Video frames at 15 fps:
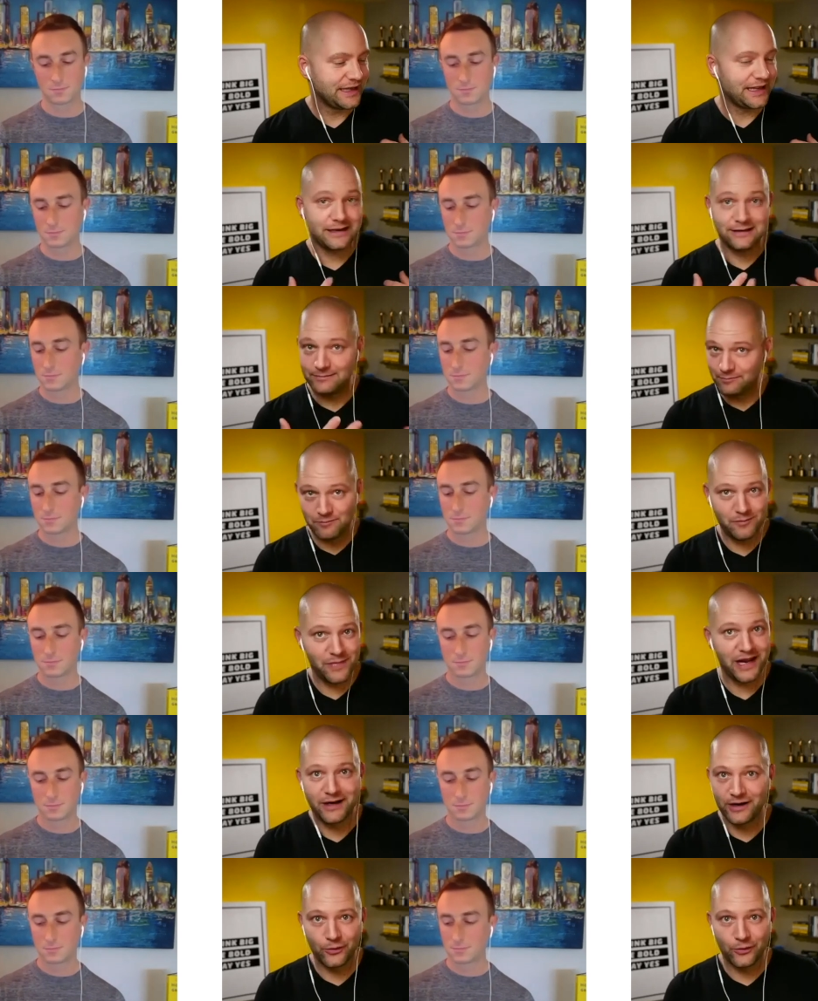Speaker 1: it
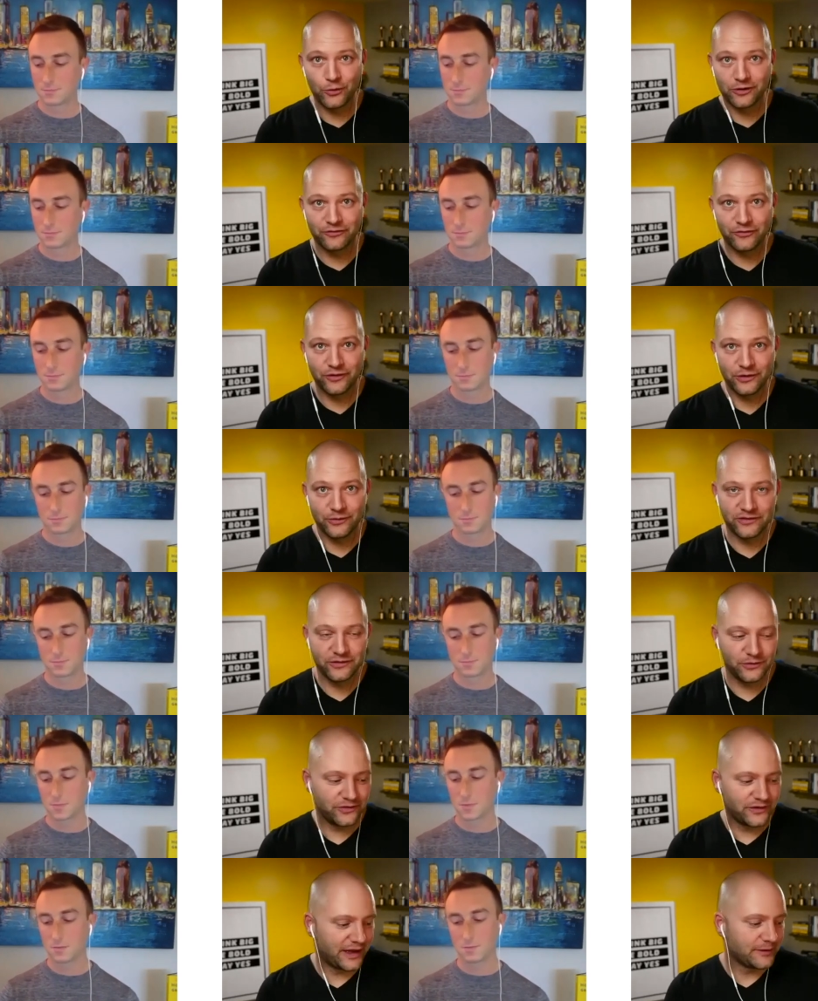may not work for you
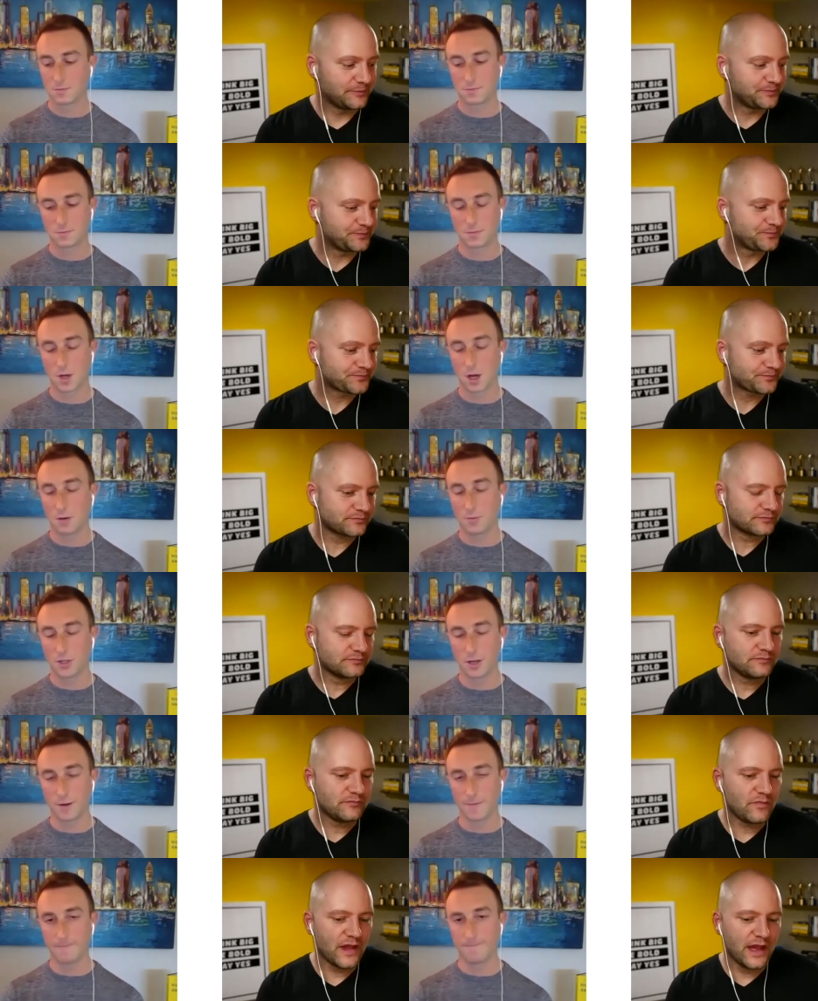as you said
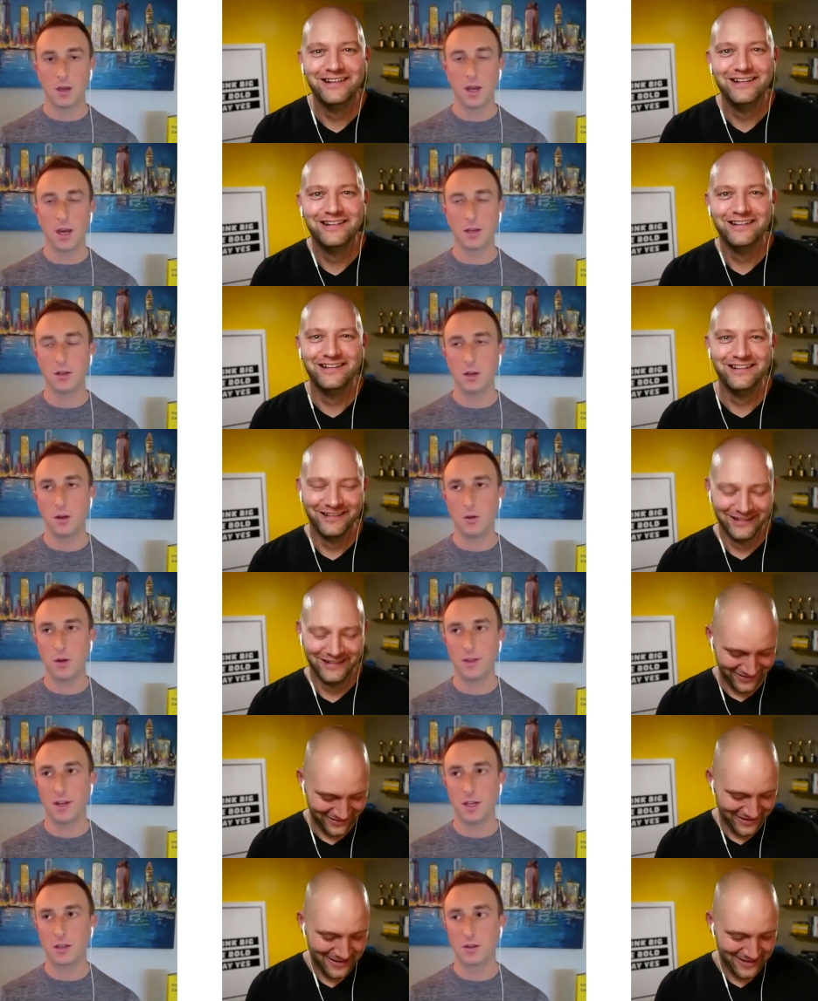100%
Speaker 2: yeah and you
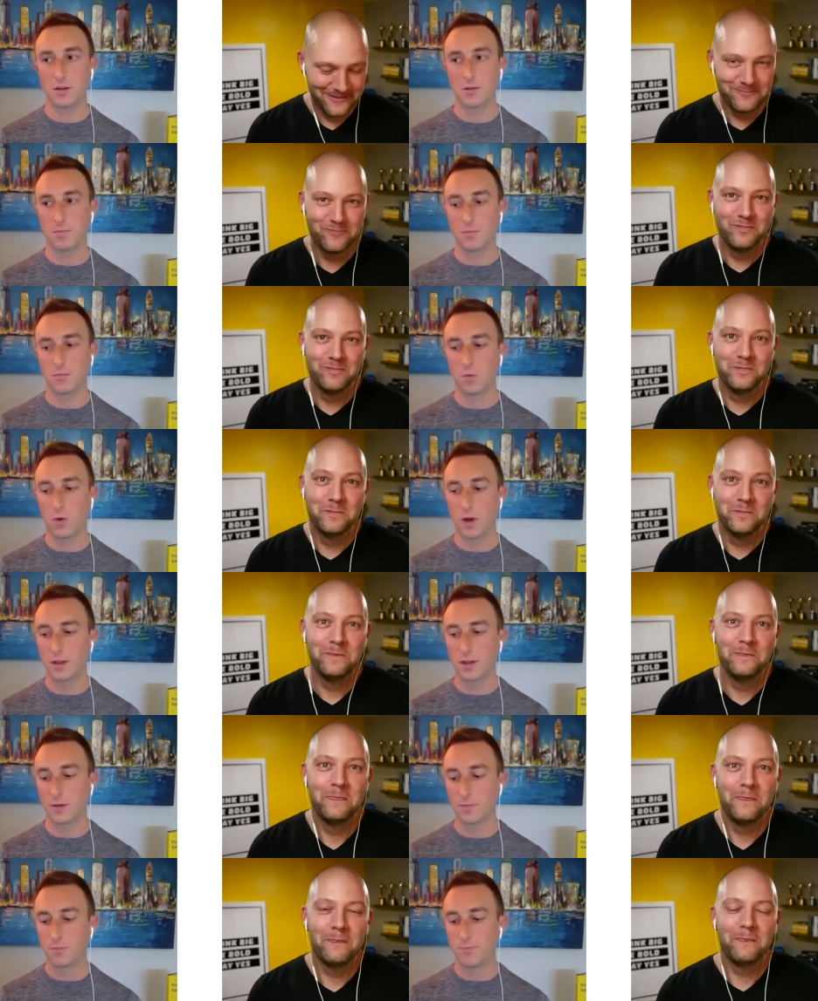know i think the
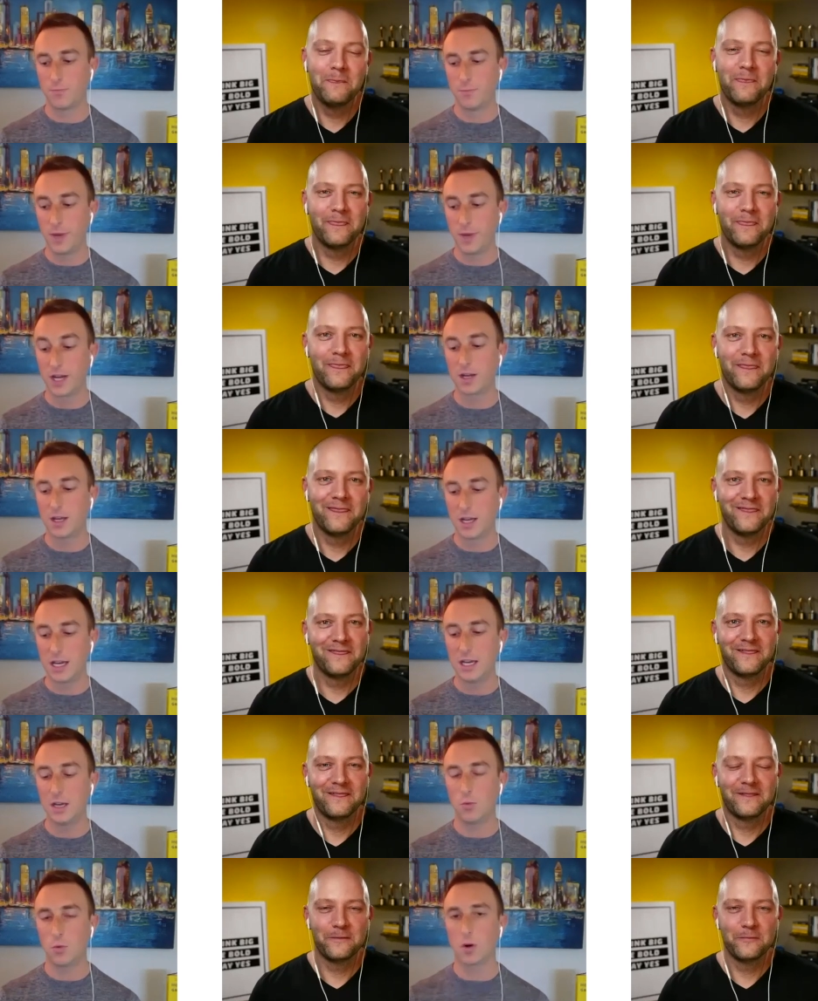one of the
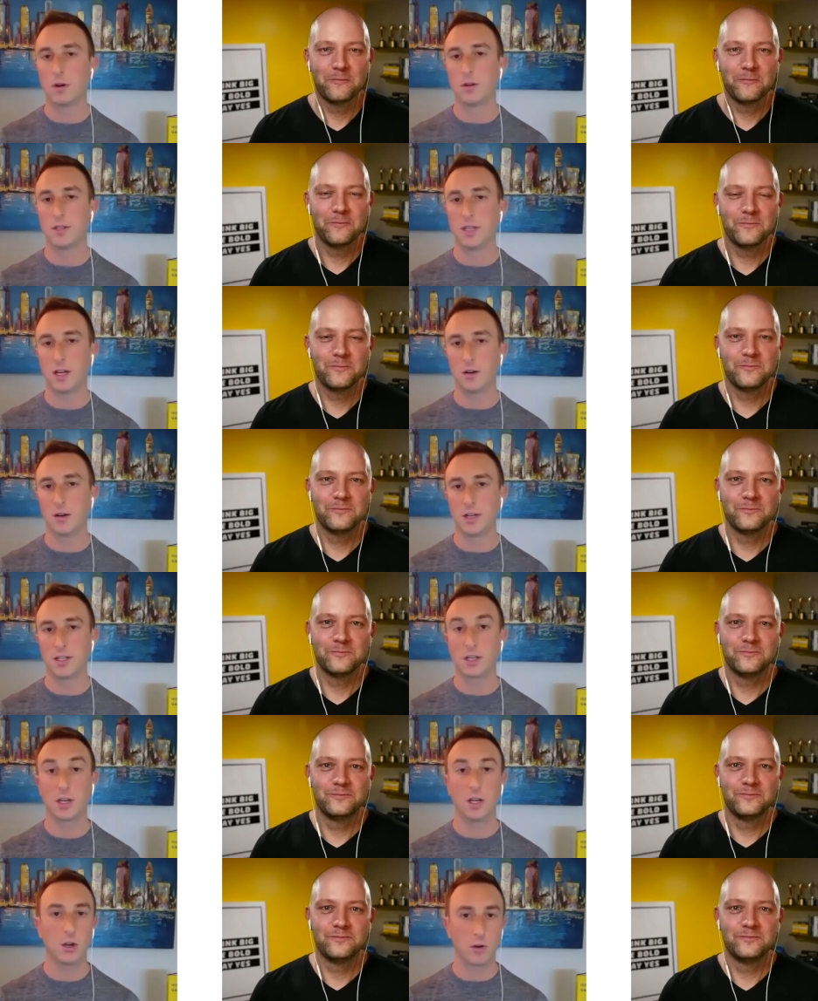big key words
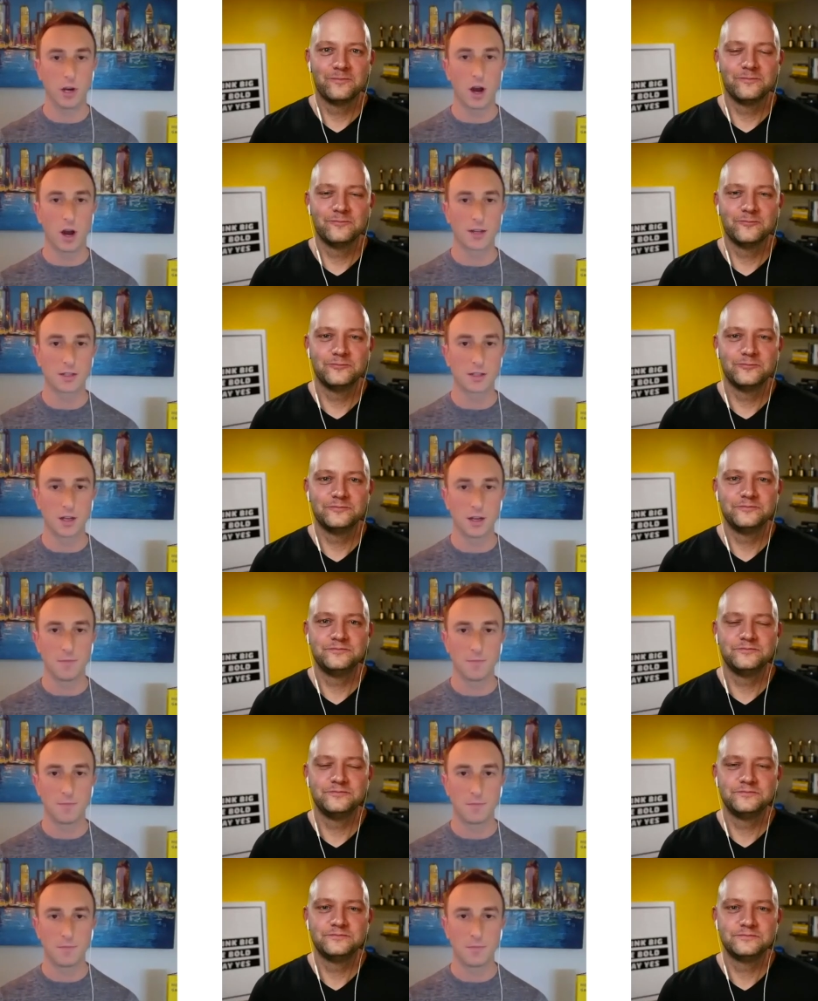here is
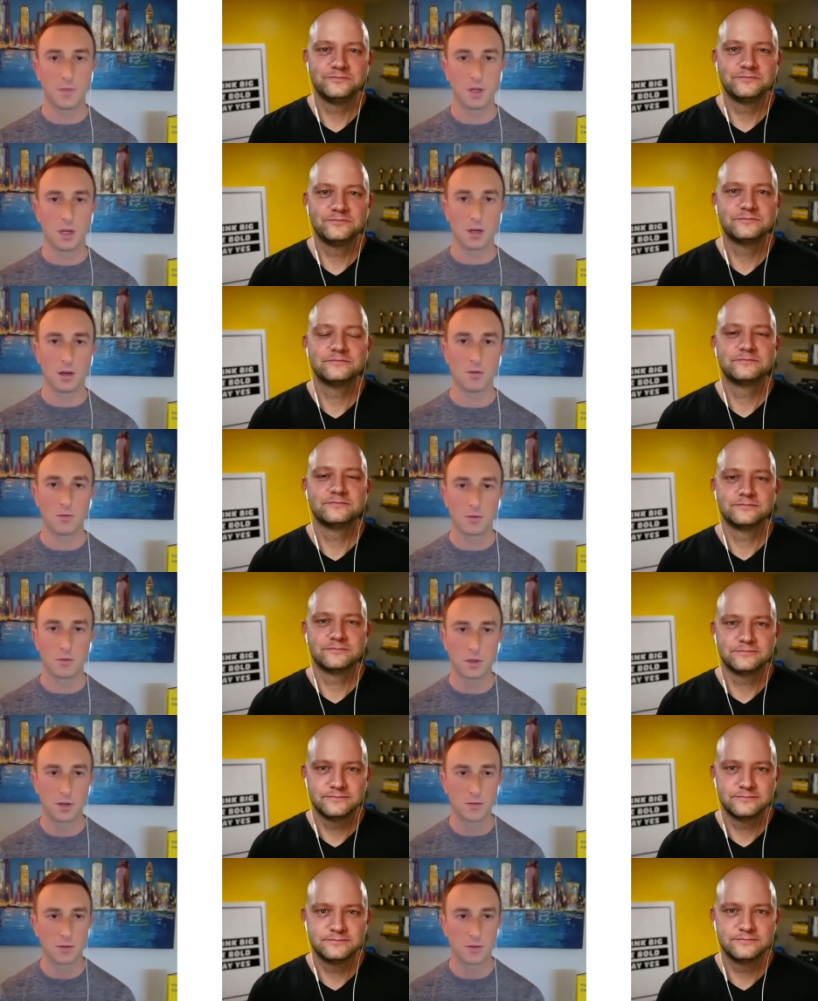curiosity you
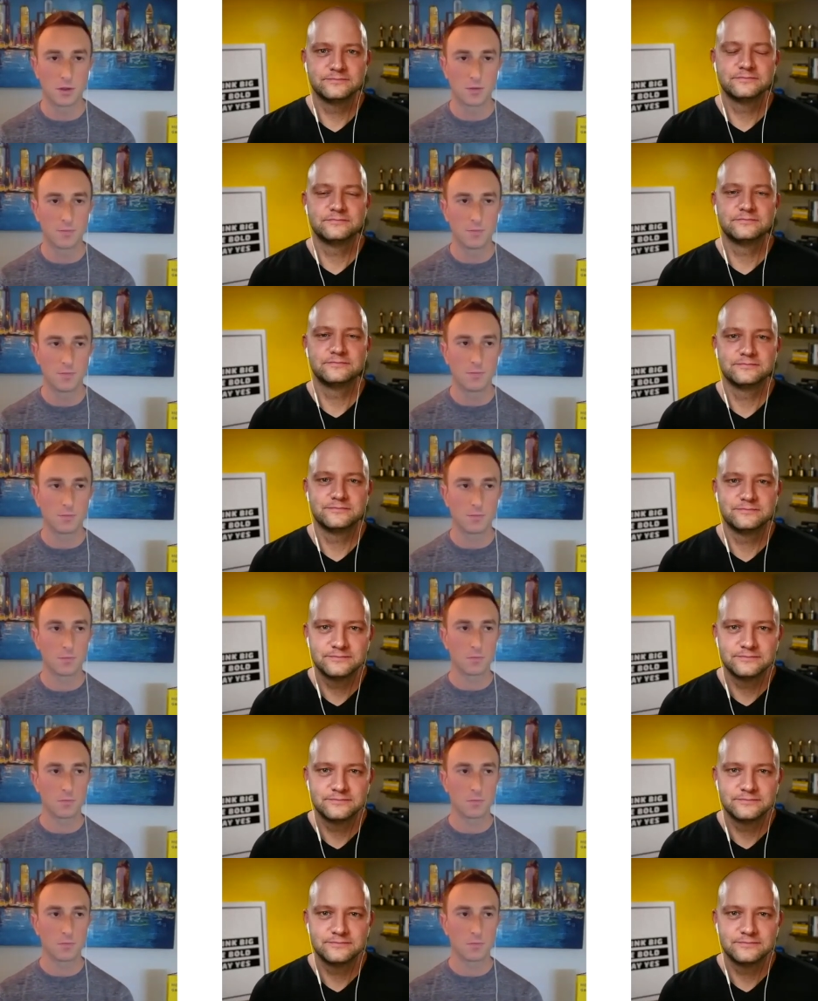know the the